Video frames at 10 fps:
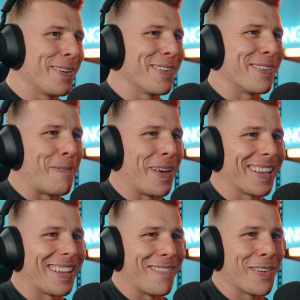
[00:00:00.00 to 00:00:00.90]
ripping,
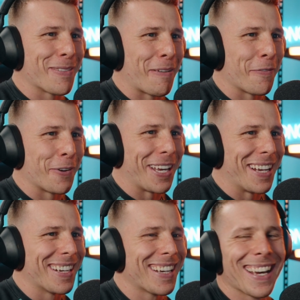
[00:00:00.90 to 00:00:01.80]
leaving my foot
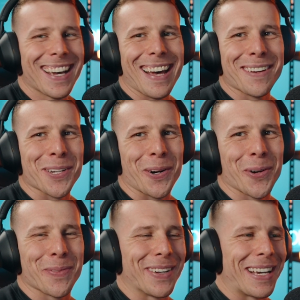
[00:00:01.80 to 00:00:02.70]
in. That was
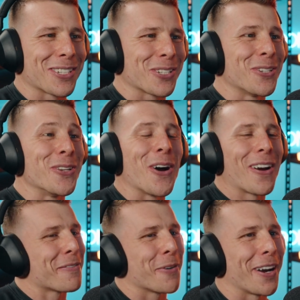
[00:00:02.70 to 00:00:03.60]
horrible. That should not
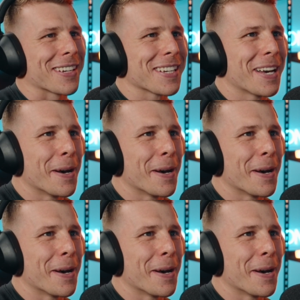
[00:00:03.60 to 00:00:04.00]
have worked.